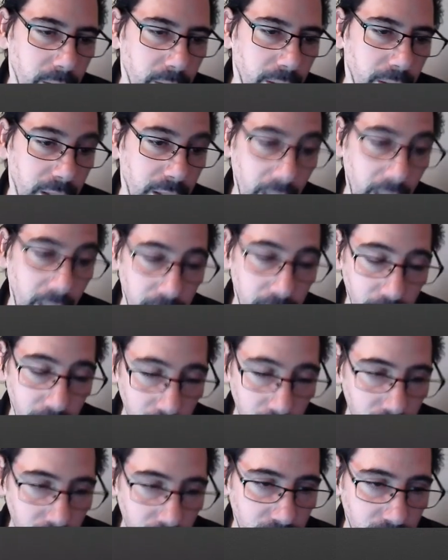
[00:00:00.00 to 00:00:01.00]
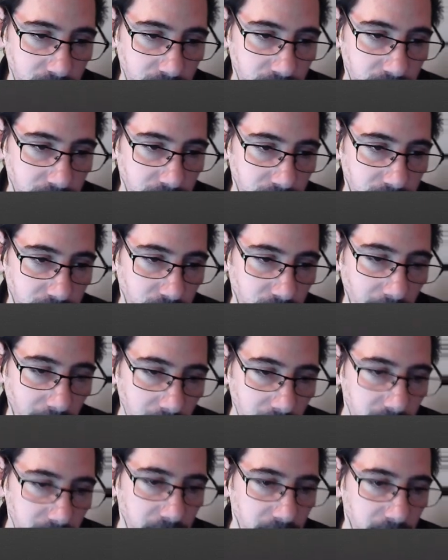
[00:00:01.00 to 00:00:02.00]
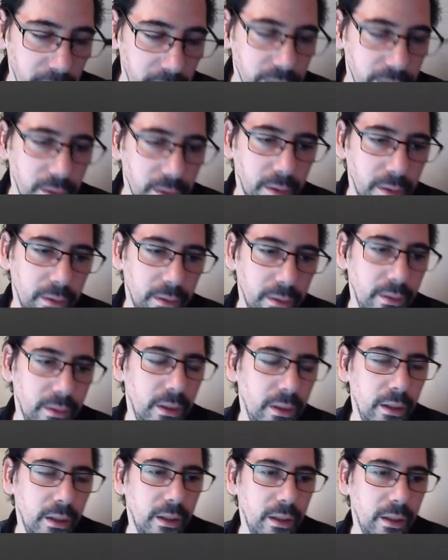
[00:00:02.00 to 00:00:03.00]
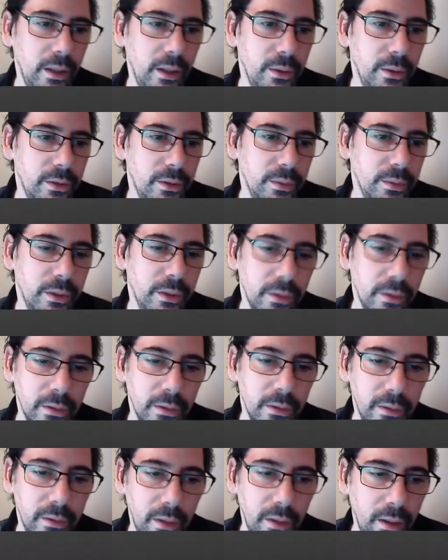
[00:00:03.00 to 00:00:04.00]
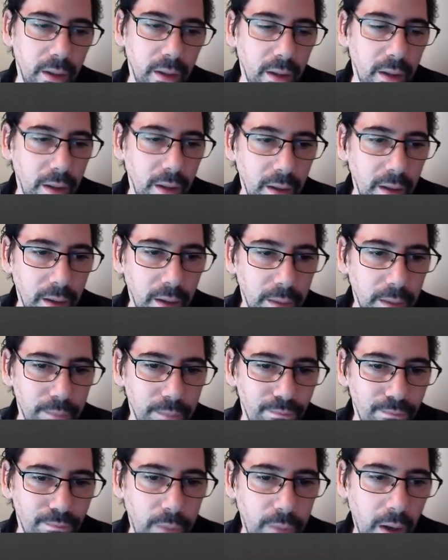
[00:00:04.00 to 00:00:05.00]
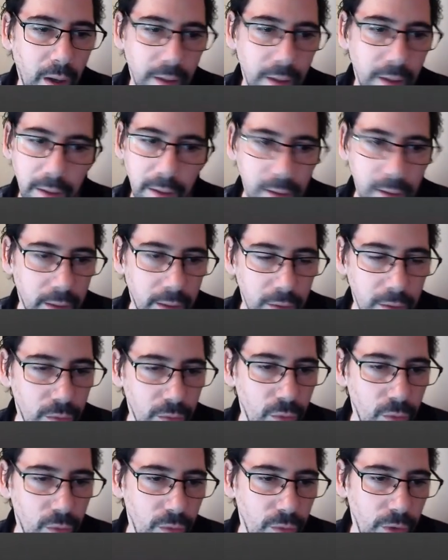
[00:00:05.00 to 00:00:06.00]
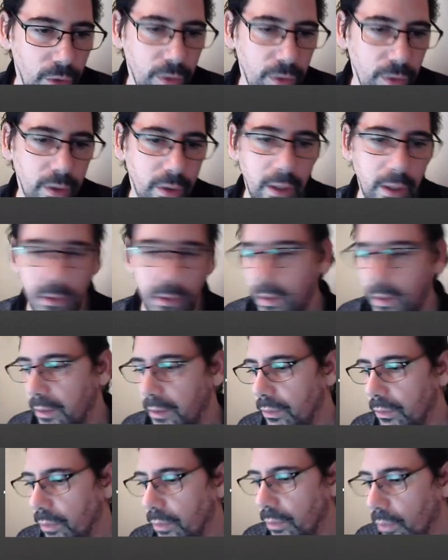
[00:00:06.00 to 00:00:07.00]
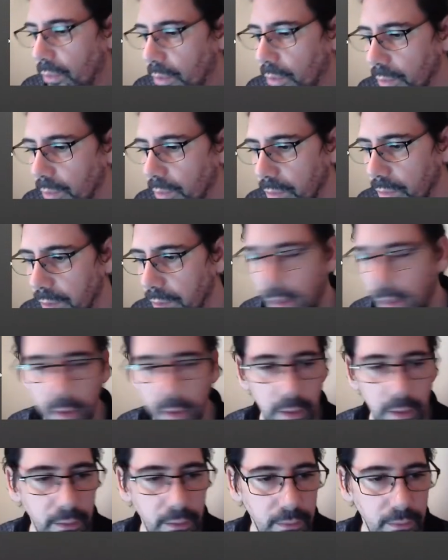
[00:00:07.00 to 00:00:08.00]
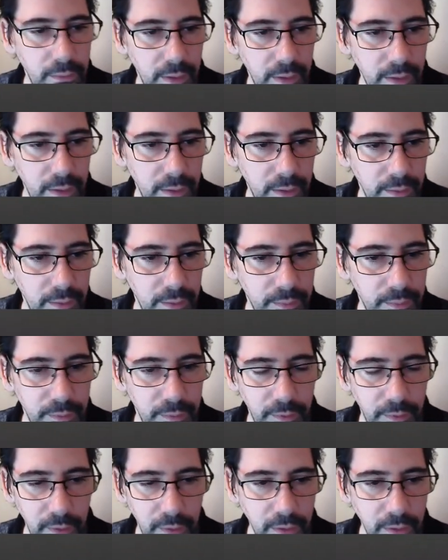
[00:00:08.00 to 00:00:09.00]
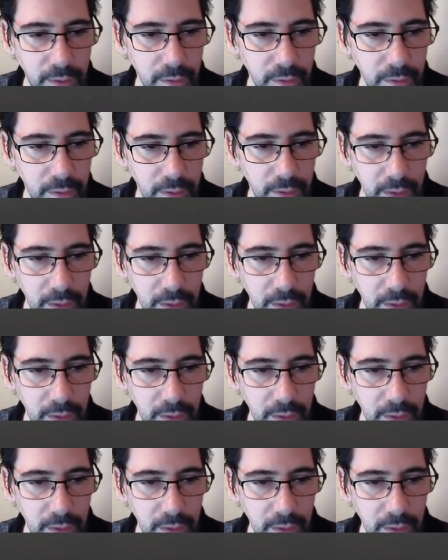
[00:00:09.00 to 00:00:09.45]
It can use and recognize the carriage return, but it doesn't use it as a normal daily feature.